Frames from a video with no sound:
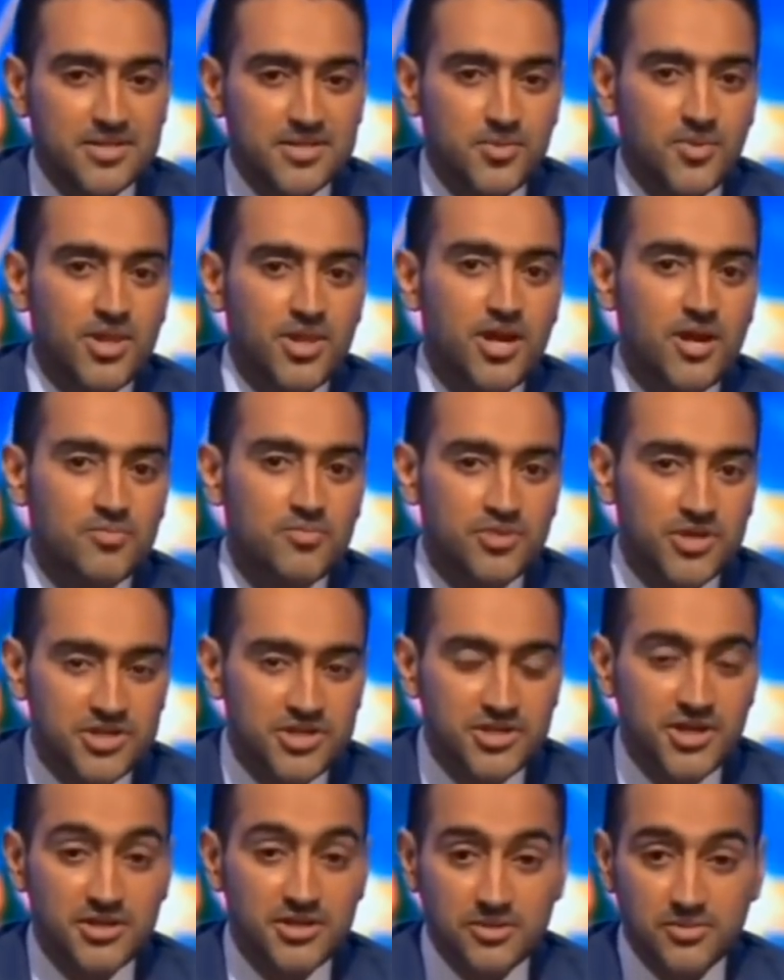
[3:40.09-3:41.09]
So while I
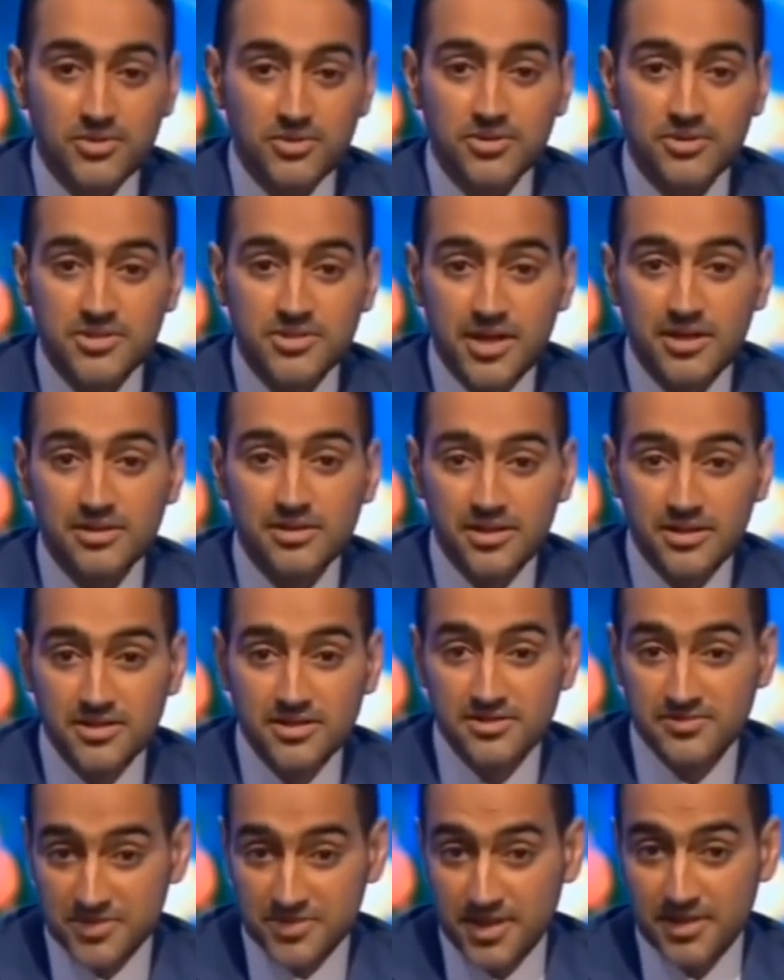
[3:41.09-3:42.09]
appreciate the words our
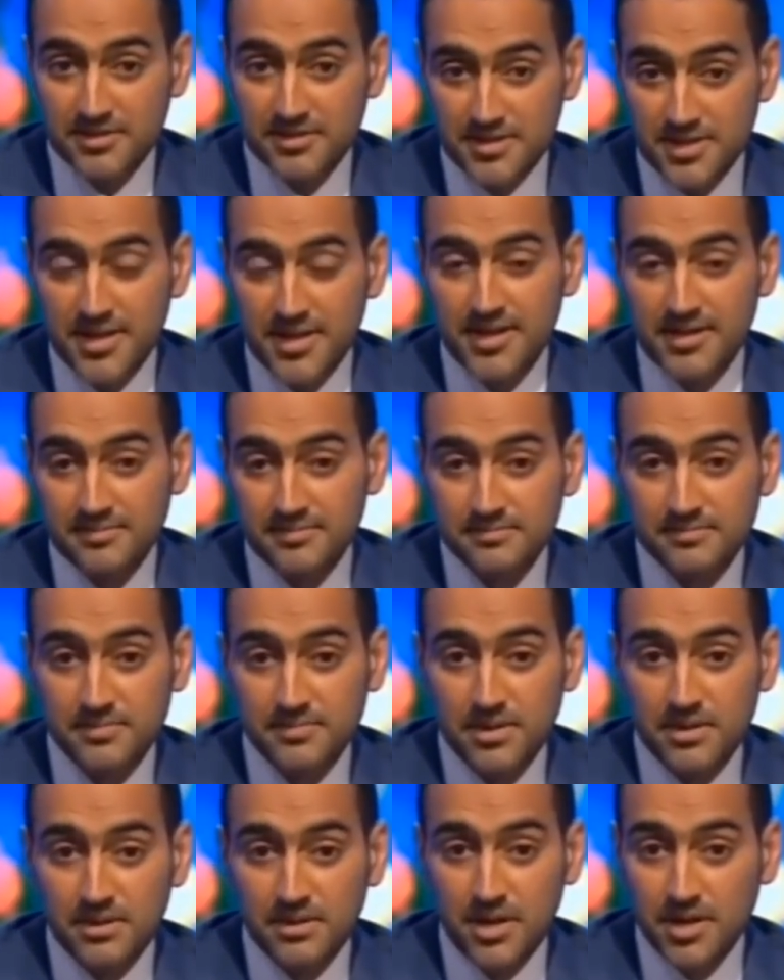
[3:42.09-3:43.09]
leaders have said today,
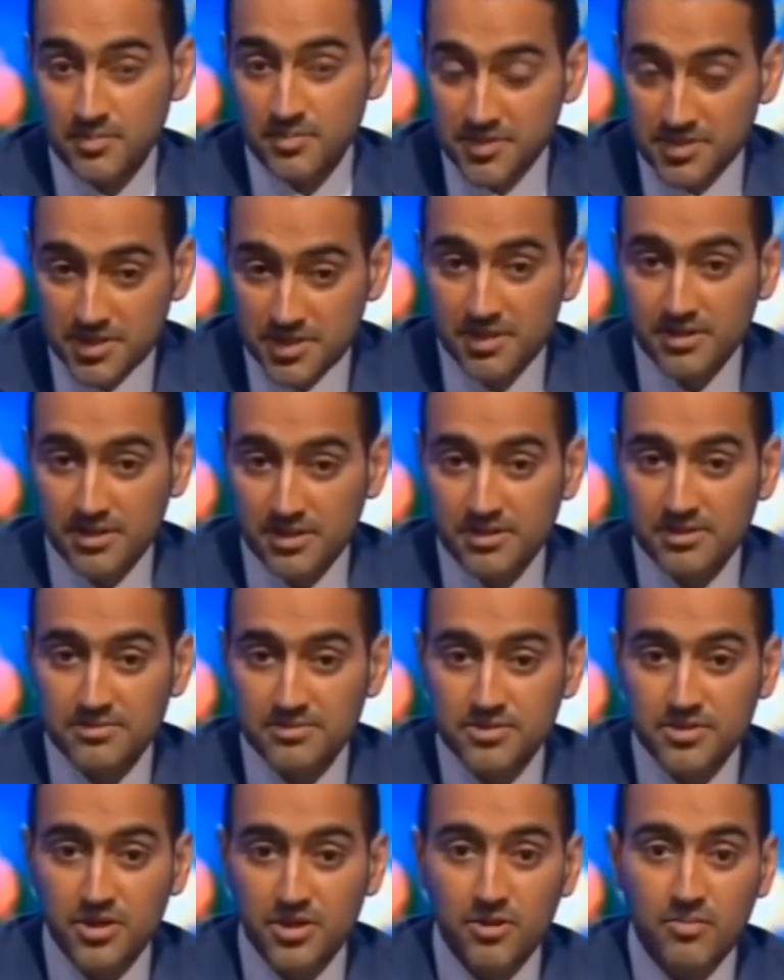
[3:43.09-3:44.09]
and in
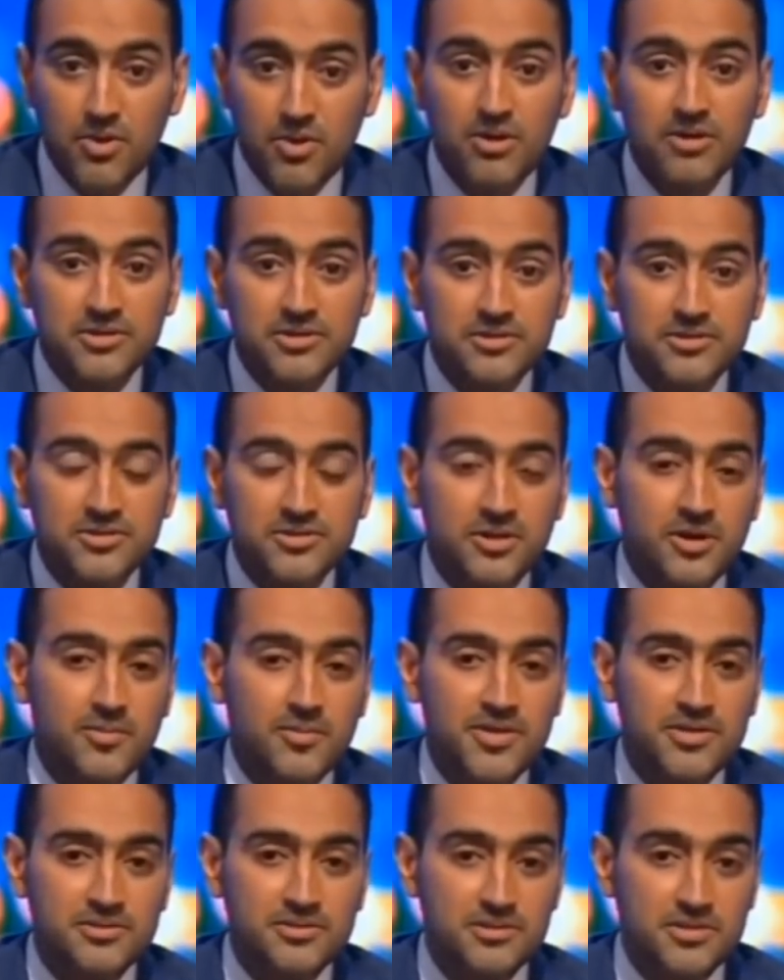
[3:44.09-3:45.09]
particular Scott Morrison's
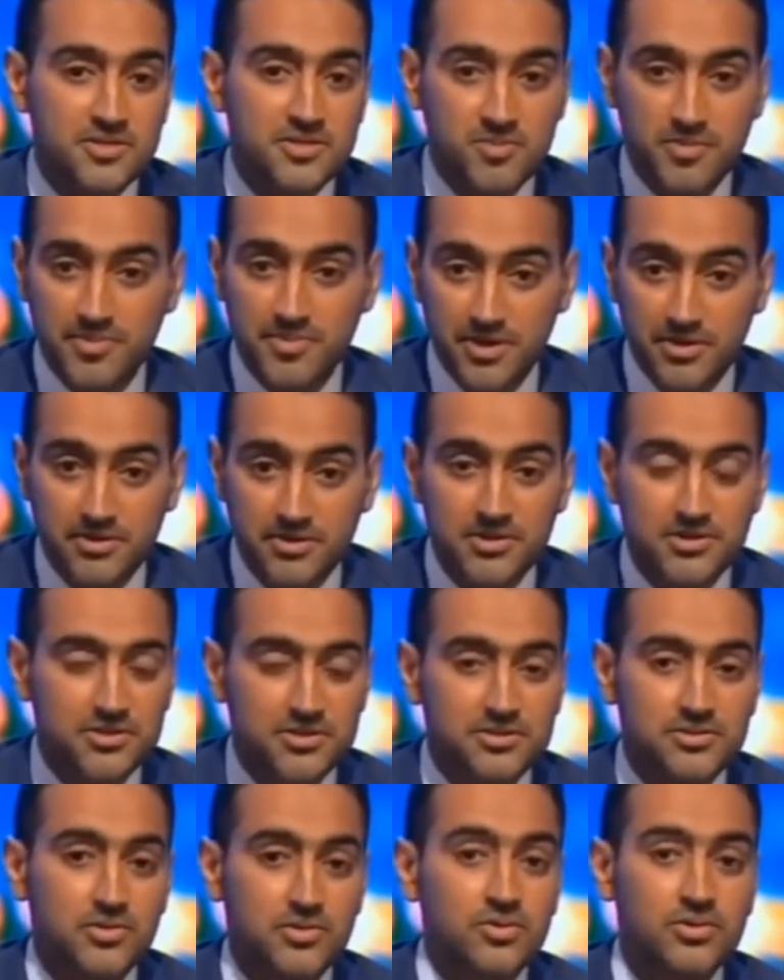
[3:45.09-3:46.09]
comments and his
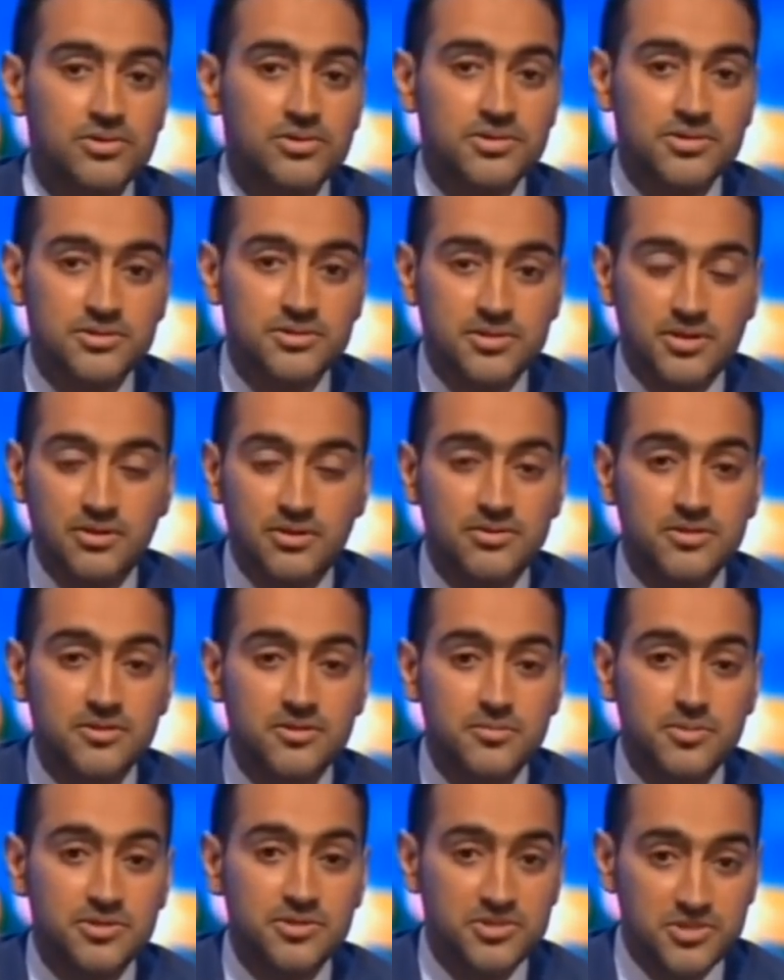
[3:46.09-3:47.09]
preparedness to call this
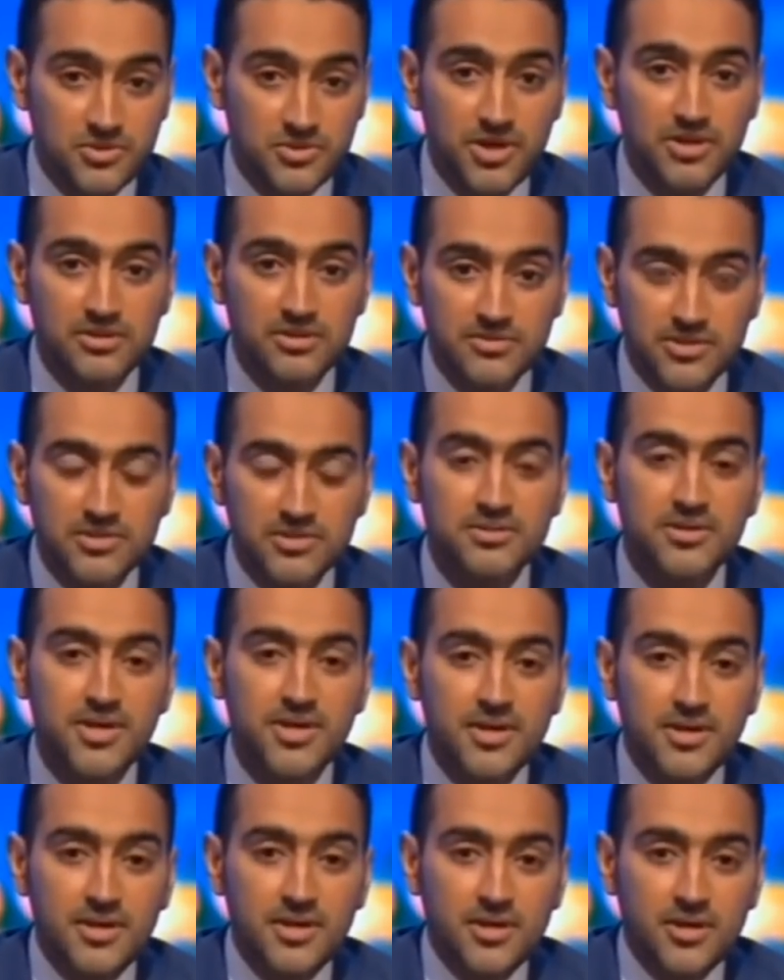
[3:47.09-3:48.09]
terrorism and the strength of his
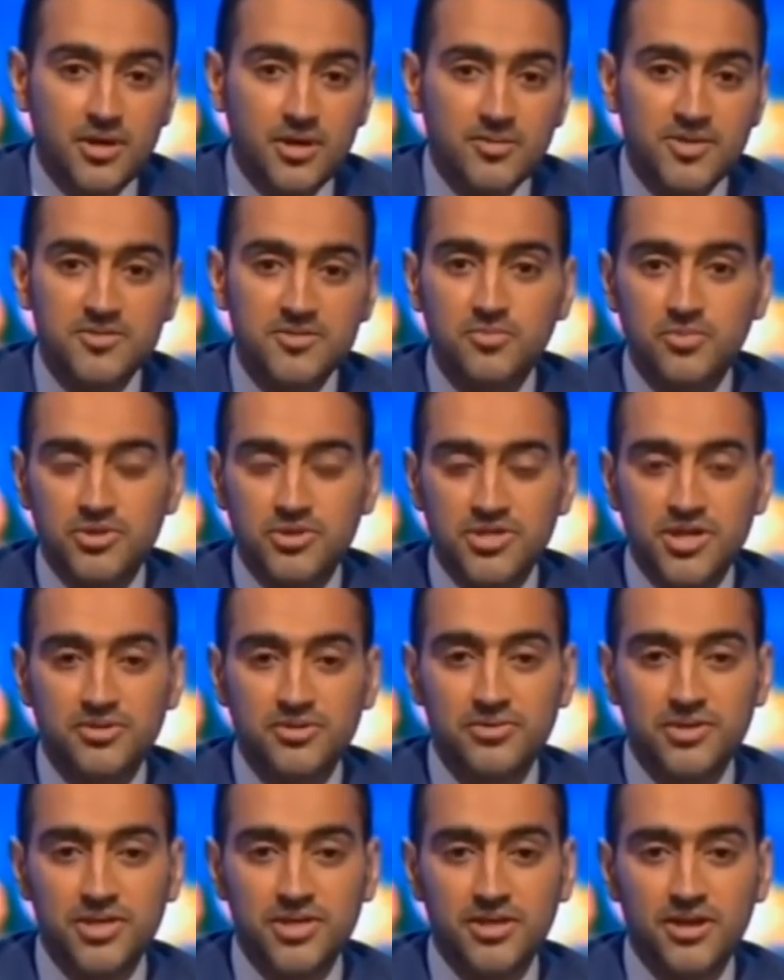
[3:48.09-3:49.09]
comments more
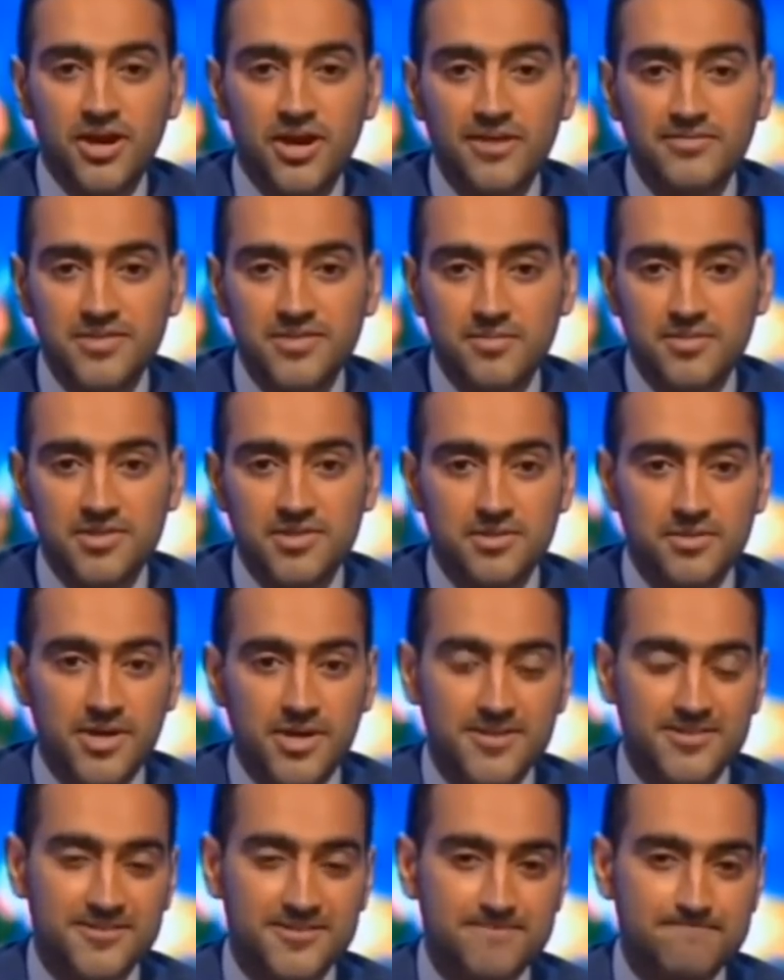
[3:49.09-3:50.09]
generally, I have something
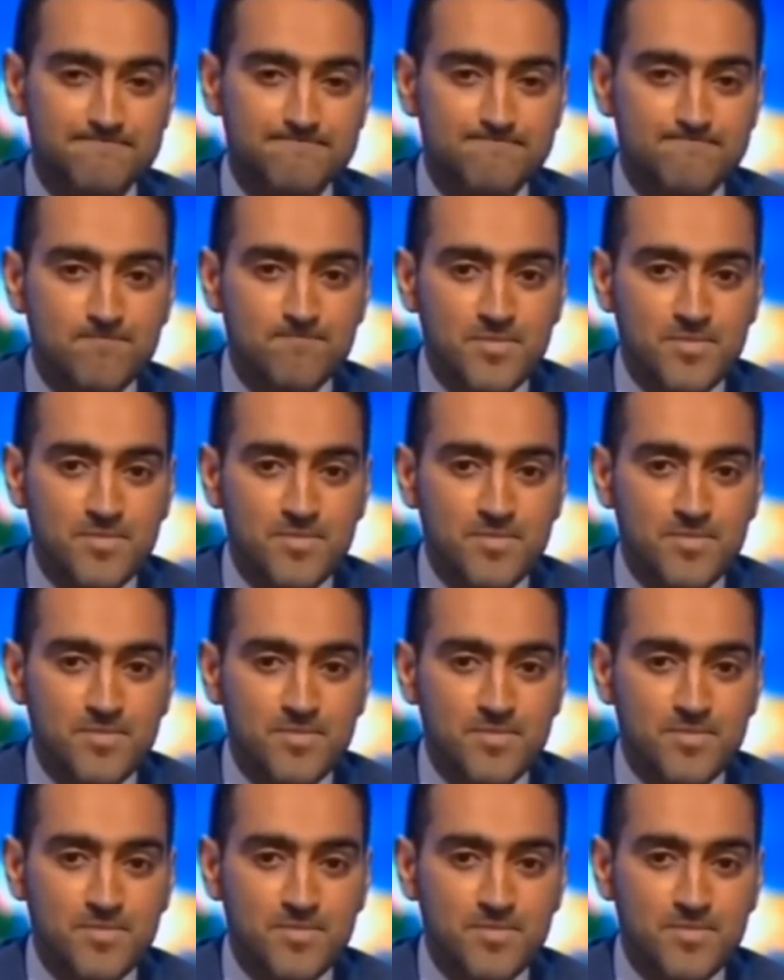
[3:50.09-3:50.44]
to ask.